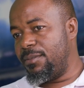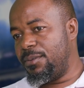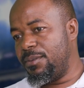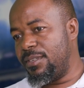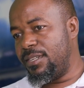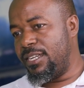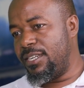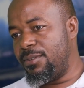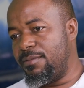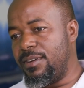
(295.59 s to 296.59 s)
which was
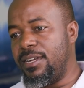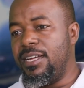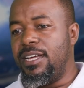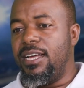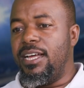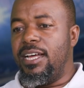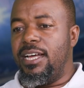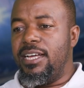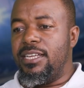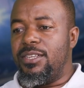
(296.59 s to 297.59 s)
19 over.
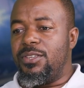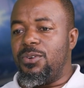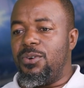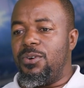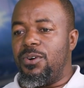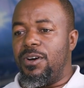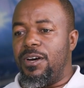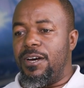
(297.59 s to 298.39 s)
So